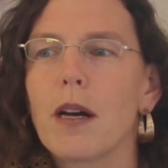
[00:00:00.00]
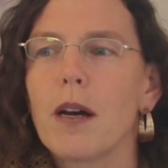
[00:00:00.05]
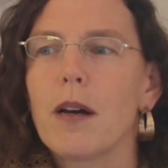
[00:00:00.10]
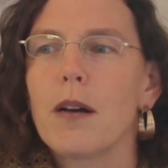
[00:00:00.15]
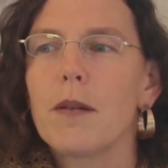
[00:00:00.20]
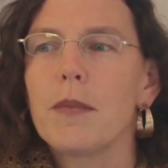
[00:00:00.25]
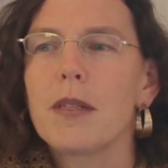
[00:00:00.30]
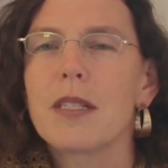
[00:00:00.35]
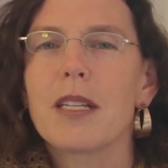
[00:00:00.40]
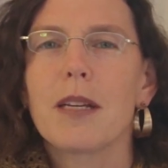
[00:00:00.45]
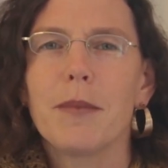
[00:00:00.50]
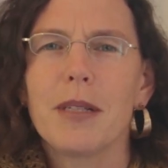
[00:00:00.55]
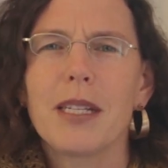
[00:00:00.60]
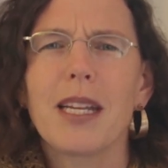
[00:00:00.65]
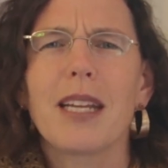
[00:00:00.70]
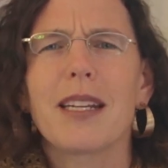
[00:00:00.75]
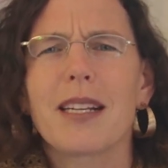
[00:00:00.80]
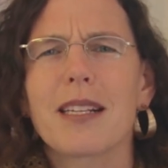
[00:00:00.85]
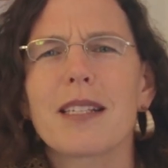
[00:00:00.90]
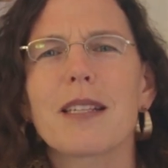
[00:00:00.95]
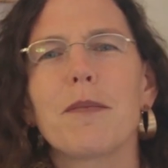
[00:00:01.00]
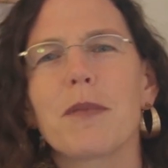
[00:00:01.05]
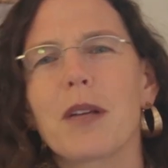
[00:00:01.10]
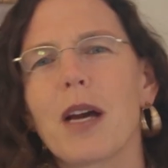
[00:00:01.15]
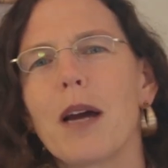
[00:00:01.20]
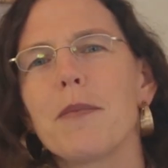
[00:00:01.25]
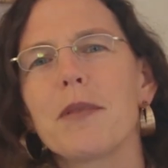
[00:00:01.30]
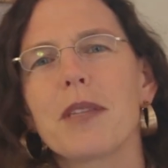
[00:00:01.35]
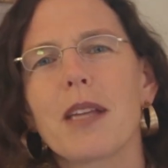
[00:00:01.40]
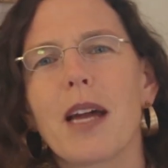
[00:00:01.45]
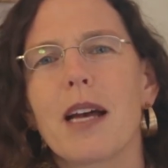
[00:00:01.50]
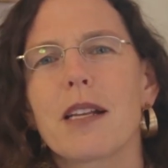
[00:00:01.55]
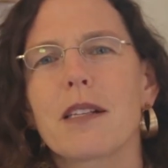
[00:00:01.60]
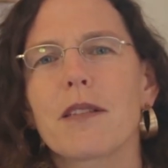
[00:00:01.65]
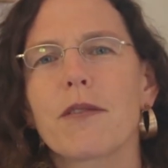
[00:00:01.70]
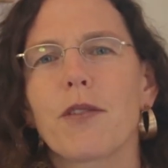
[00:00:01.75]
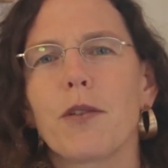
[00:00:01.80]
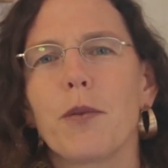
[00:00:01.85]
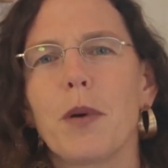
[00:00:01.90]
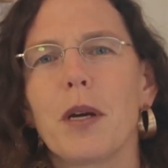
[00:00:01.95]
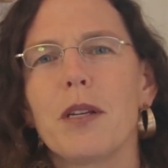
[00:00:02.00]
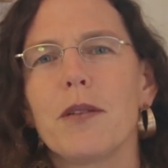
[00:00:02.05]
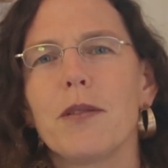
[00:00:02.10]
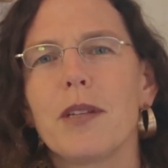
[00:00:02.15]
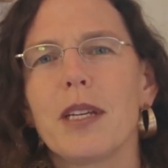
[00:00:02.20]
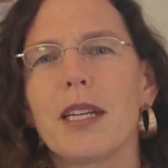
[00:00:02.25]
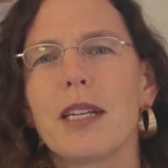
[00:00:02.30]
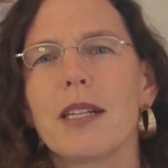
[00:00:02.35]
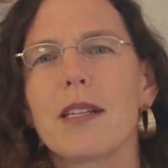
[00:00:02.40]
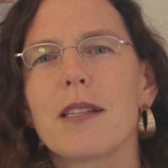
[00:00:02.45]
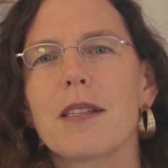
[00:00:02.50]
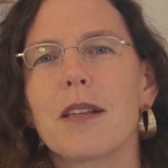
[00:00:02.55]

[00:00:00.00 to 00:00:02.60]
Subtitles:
intimidating sometimes to ask for what you need.